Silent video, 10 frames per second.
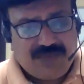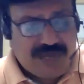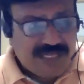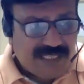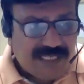
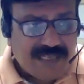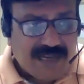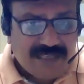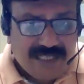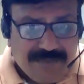Okay, these
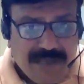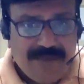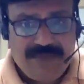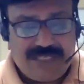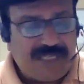are the spell
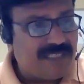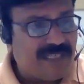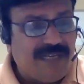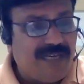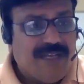mistakes.
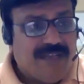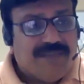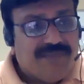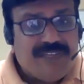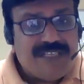And
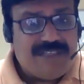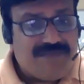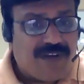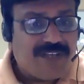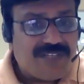this is
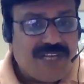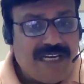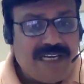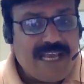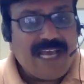
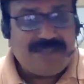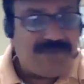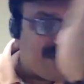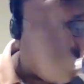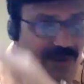functionality has
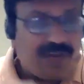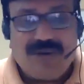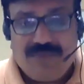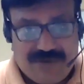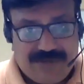been not
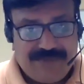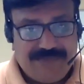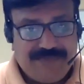covered.